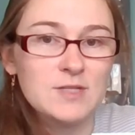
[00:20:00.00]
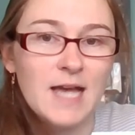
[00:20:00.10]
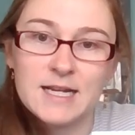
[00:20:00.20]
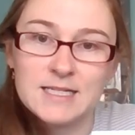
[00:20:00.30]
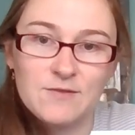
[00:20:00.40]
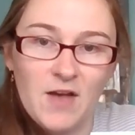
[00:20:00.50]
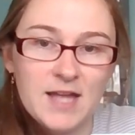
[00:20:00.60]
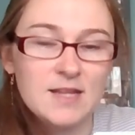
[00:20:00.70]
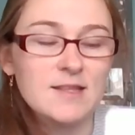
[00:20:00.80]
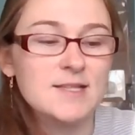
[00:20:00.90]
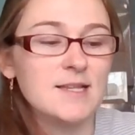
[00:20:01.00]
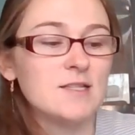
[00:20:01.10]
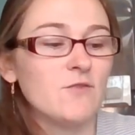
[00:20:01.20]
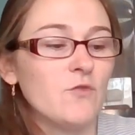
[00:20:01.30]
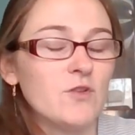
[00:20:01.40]
satisfied in the
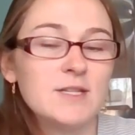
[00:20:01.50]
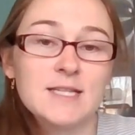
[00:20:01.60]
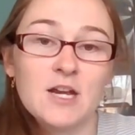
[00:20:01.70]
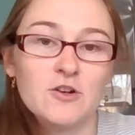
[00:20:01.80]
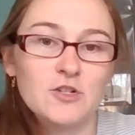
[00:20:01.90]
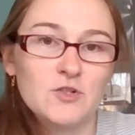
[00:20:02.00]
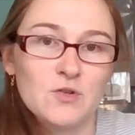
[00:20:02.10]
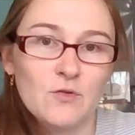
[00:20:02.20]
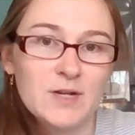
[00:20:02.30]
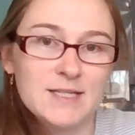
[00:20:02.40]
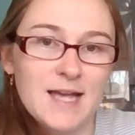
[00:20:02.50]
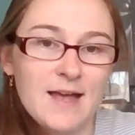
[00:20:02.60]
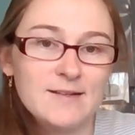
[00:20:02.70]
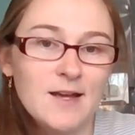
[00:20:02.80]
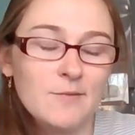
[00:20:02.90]
sense of where these characters are going to
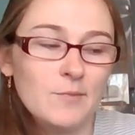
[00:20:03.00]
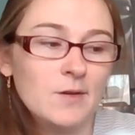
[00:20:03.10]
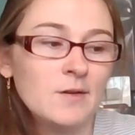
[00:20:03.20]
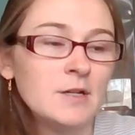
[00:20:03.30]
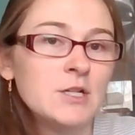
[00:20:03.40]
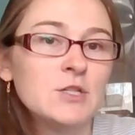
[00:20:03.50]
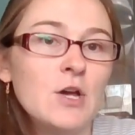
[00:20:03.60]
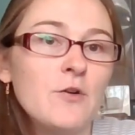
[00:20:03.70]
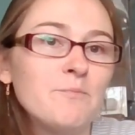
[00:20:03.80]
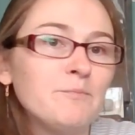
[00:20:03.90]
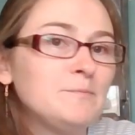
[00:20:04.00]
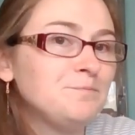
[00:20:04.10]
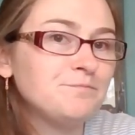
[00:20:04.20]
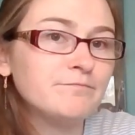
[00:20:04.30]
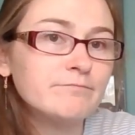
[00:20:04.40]
end up. So
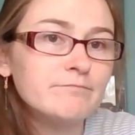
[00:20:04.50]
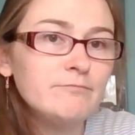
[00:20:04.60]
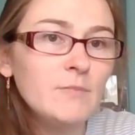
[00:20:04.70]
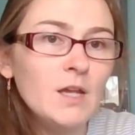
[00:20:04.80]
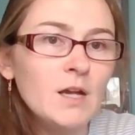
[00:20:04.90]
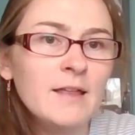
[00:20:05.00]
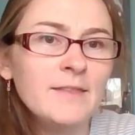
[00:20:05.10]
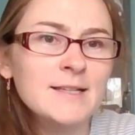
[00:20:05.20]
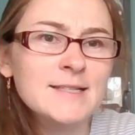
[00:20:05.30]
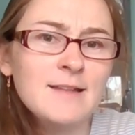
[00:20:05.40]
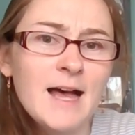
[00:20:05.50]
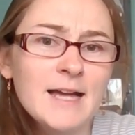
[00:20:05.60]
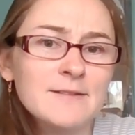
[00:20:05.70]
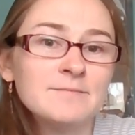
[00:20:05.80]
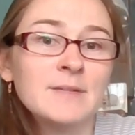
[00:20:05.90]
that's a
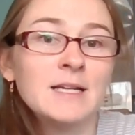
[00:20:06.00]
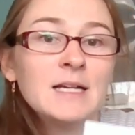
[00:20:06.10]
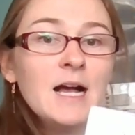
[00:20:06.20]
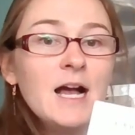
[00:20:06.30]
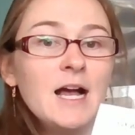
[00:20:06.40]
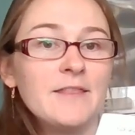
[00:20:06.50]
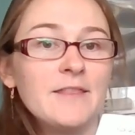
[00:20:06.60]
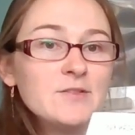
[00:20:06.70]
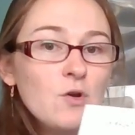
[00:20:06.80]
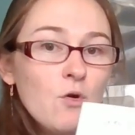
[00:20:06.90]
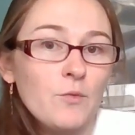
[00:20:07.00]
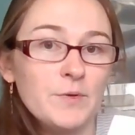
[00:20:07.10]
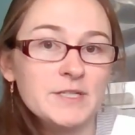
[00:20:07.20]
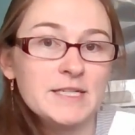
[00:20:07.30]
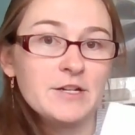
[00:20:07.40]
lot. That was a whole
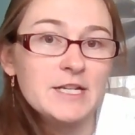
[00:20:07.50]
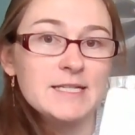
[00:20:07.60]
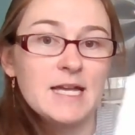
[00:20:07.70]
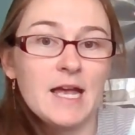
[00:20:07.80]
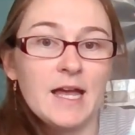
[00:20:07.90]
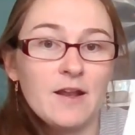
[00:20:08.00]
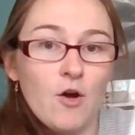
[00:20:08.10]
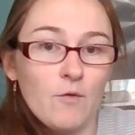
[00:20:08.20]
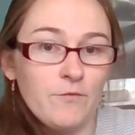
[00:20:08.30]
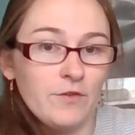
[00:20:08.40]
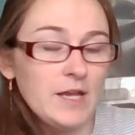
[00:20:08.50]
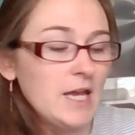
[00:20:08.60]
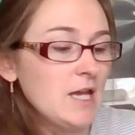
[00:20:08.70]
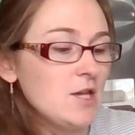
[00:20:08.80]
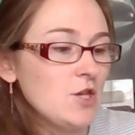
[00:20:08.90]
book series, and
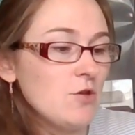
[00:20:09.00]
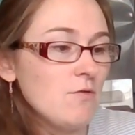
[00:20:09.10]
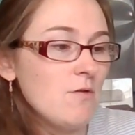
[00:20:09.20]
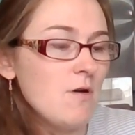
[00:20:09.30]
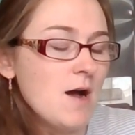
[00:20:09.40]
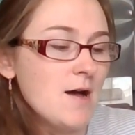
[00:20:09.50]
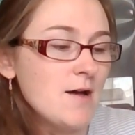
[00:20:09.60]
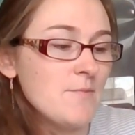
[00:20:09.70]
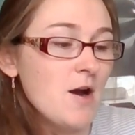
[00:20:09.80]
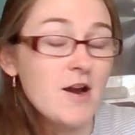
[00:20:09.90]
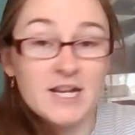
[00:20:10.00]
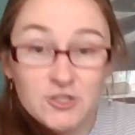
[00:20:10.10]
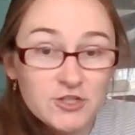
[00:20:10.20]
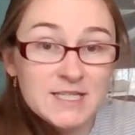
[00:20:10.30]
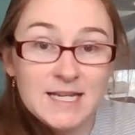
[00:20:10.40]
hopefully you are
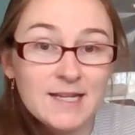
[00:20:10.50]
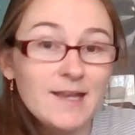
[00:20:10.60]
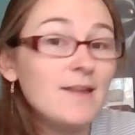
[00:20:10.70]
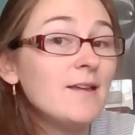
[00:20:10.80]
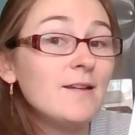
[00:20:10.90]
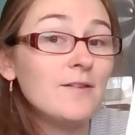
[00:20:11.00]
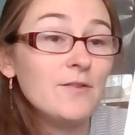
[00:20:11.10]
interested in